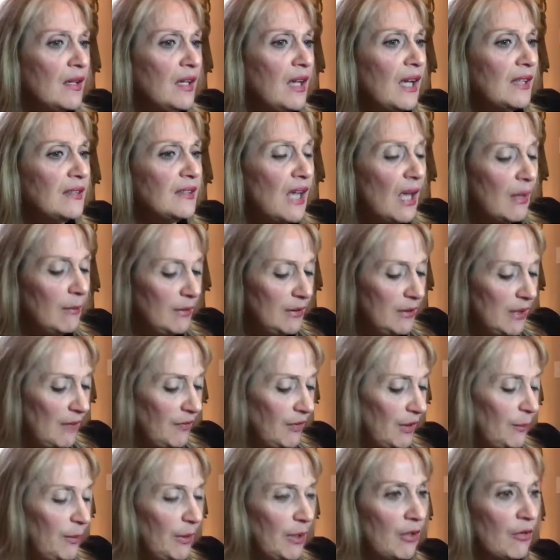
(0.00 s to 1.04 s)
Yeah, Tommy,
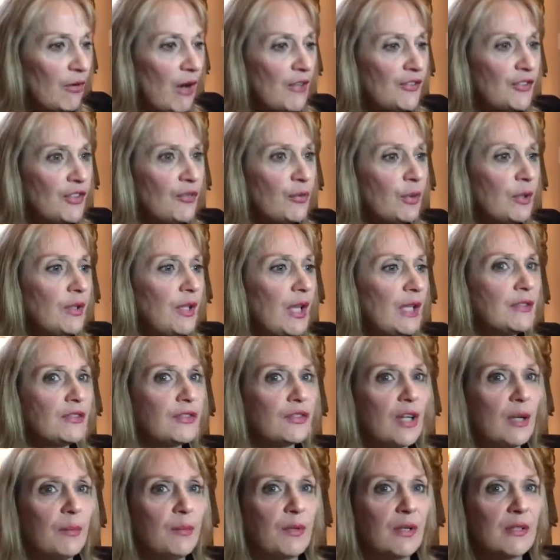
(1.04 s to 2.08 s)
definitely be aggressive with that
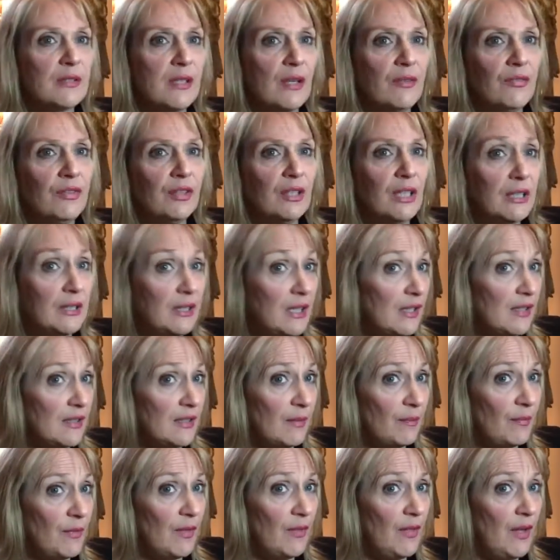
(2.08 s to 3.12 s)
script because I feel like there's
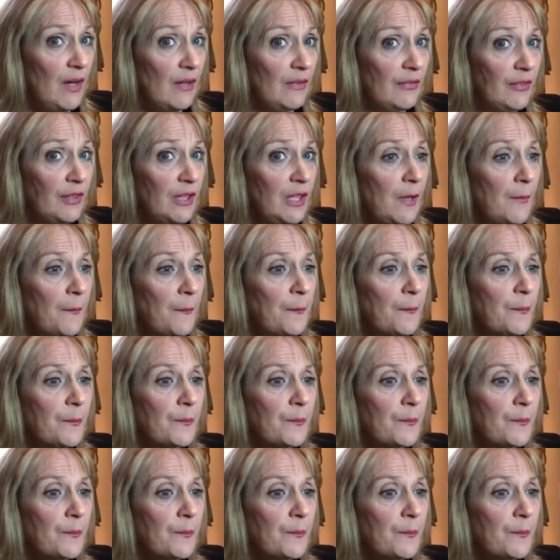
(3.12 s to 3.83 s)
something there for you.